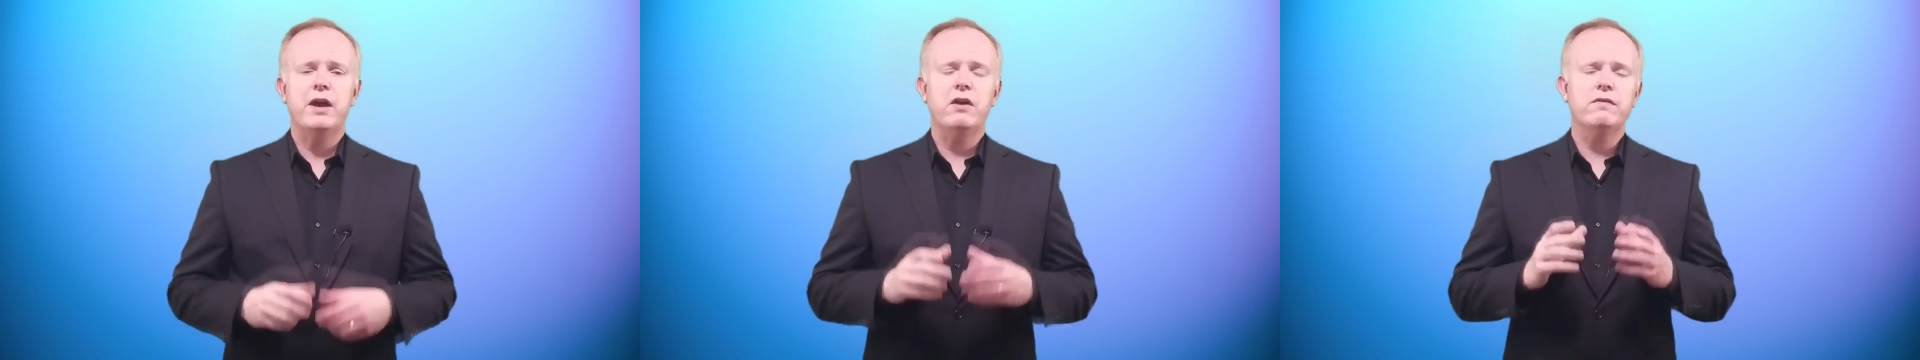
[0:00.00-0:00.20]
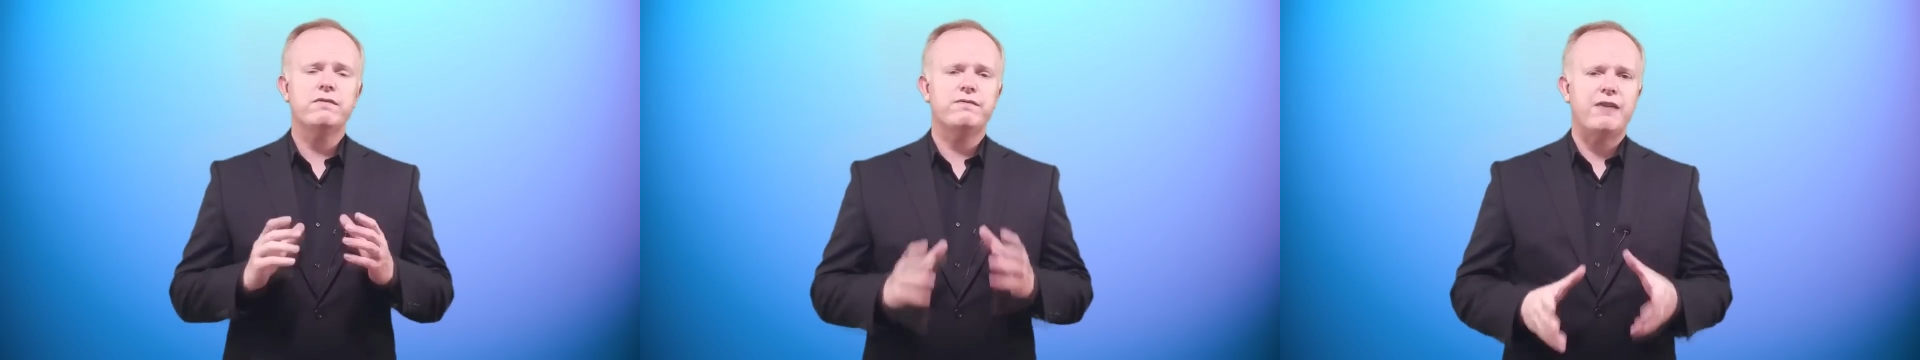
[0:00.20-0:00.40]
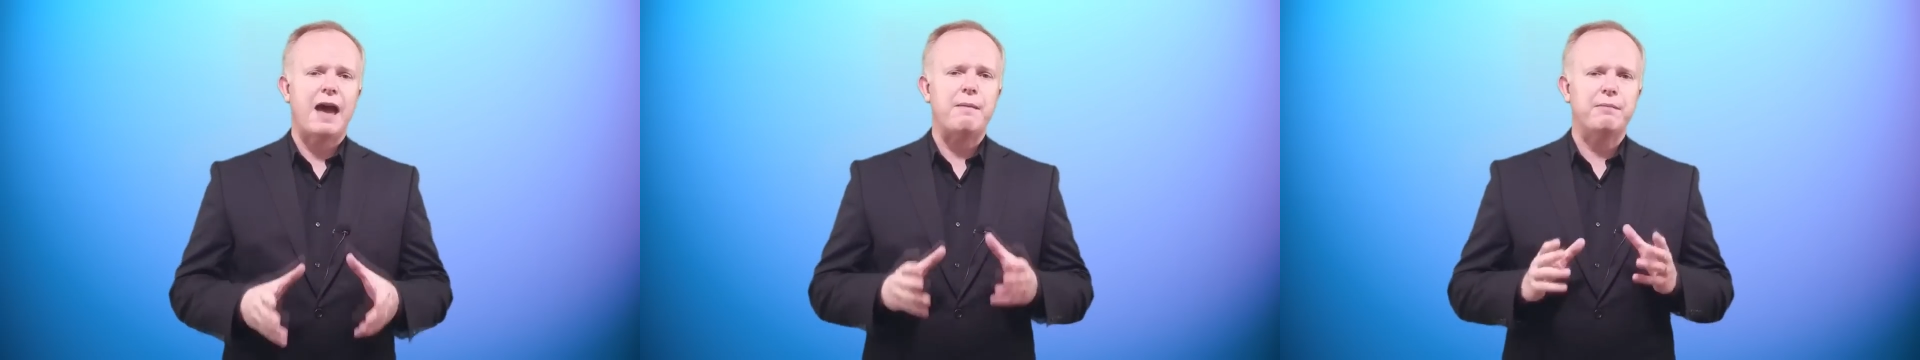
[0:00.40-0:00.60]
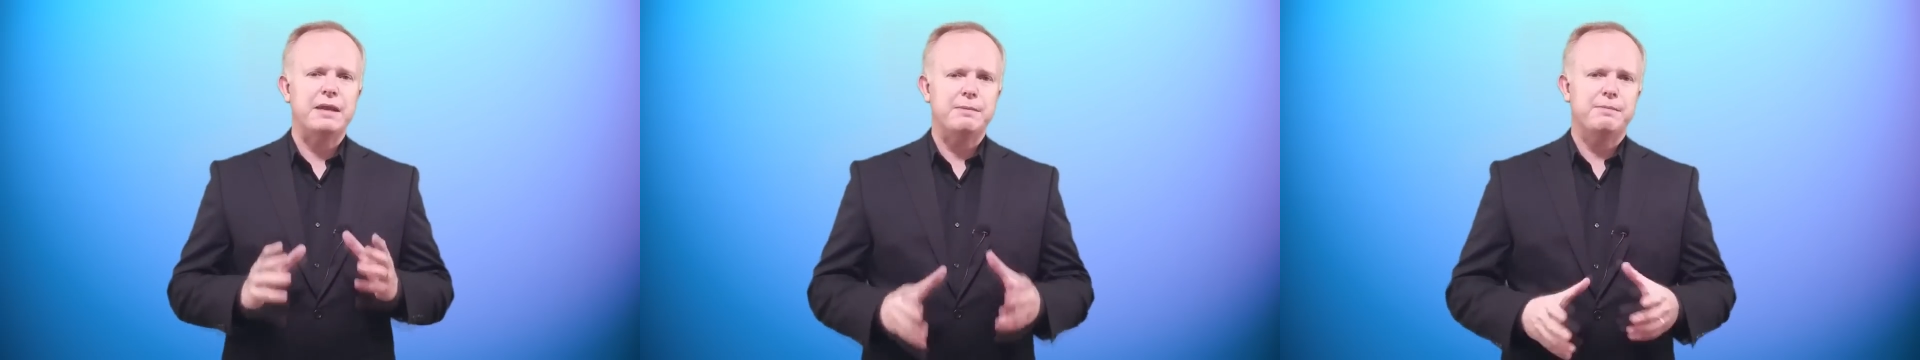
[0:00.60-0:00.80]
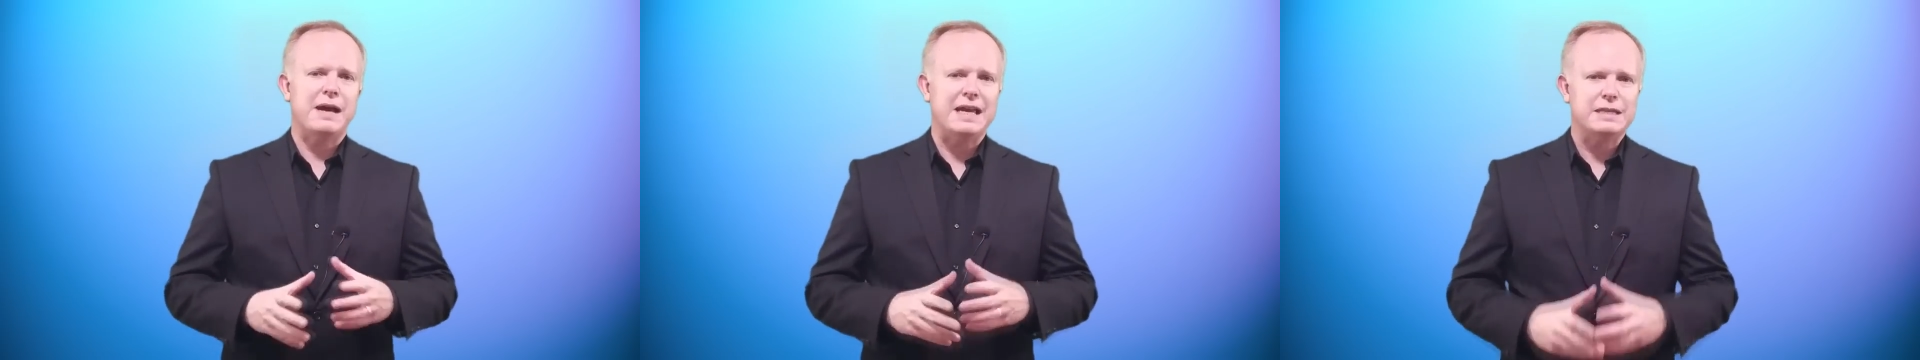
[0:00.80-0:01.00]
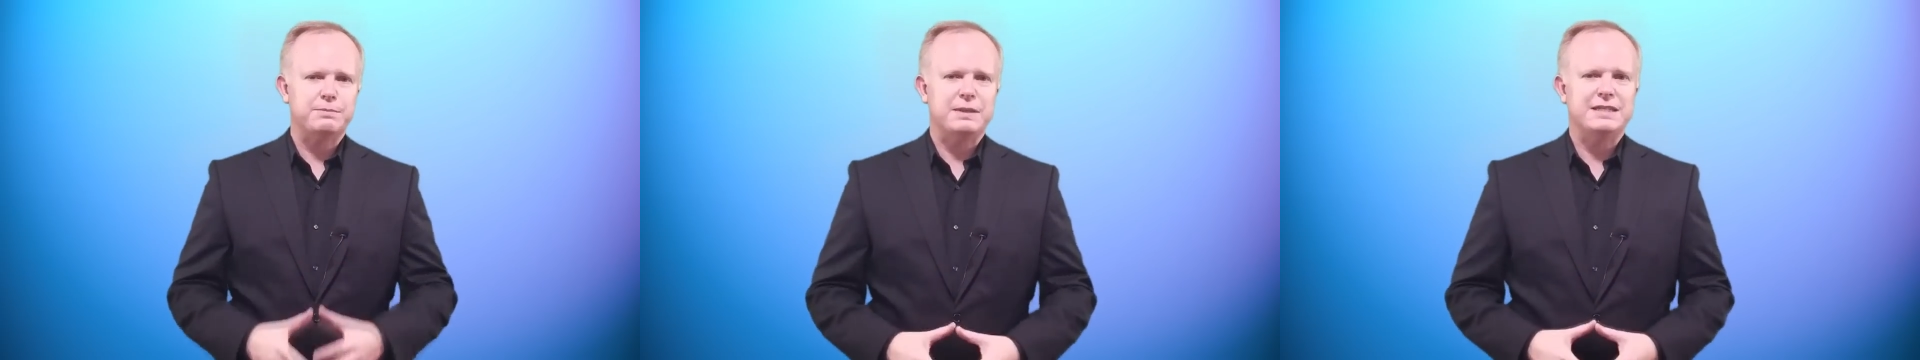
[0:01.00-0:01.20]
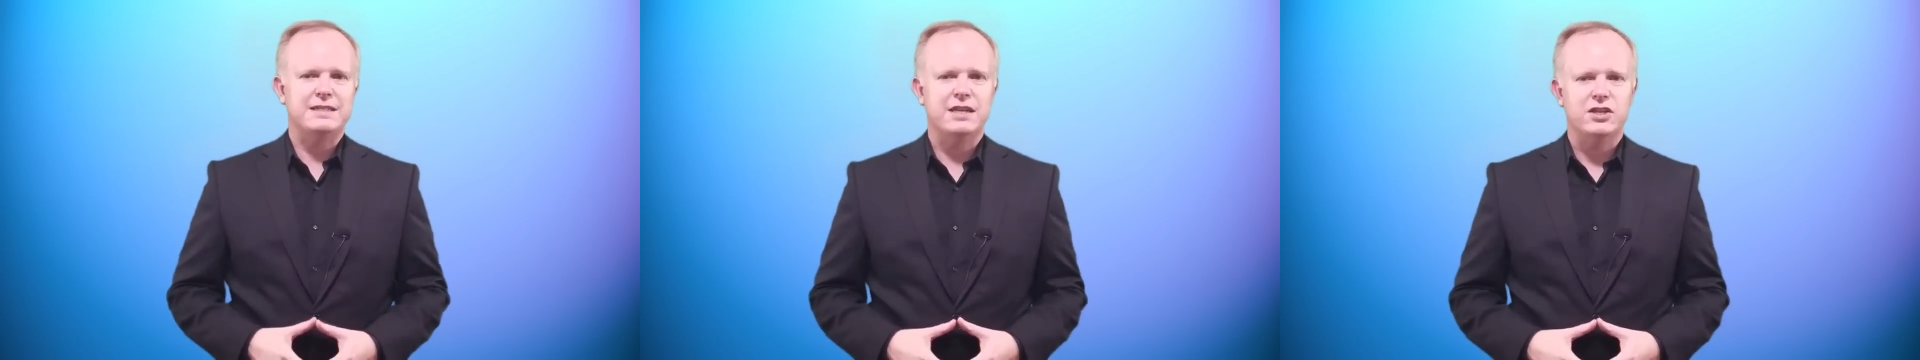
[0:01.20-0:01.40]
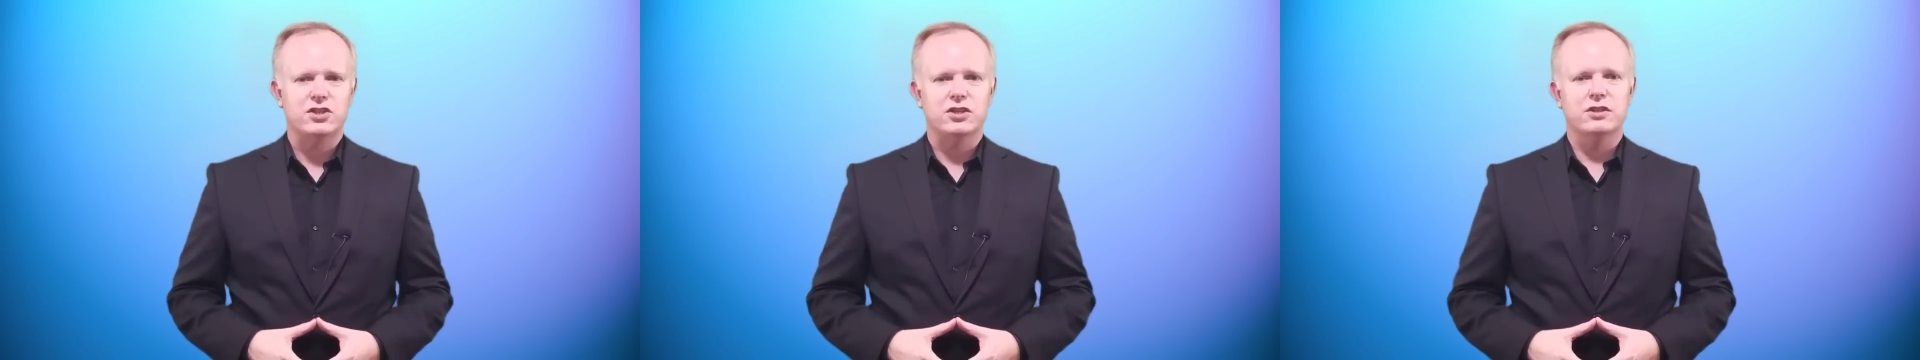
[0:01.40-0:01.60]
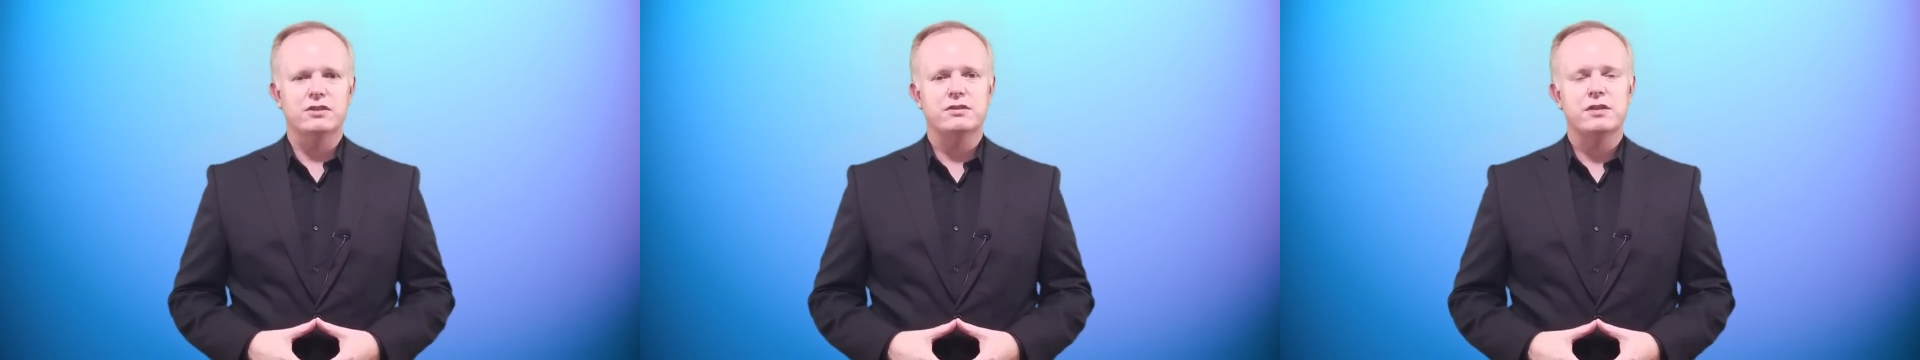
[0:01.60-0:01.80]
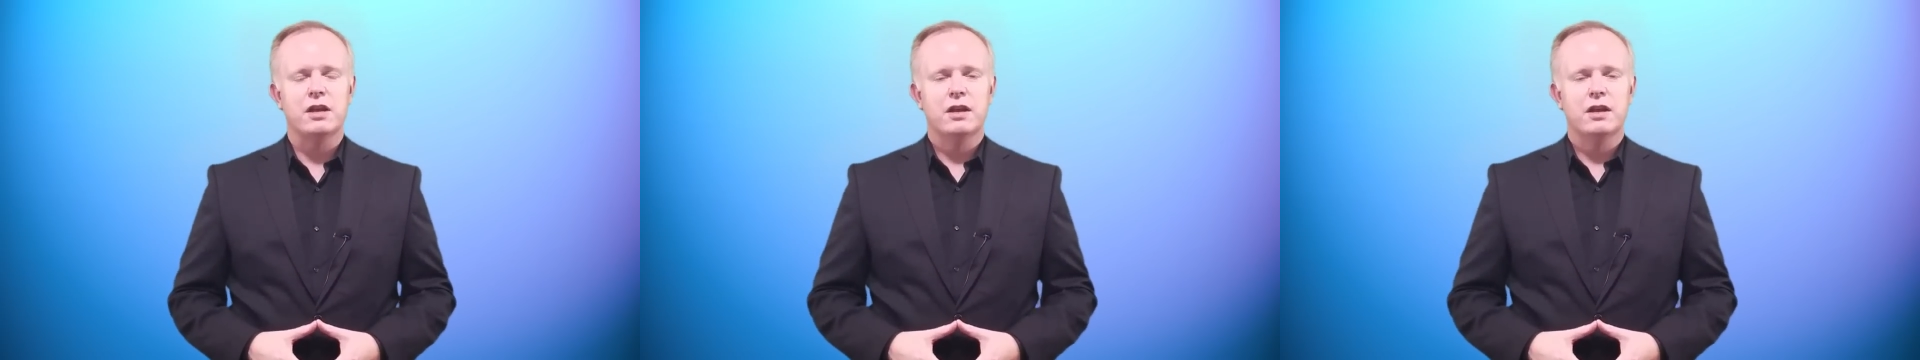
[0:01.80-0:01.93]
on family-based petitions,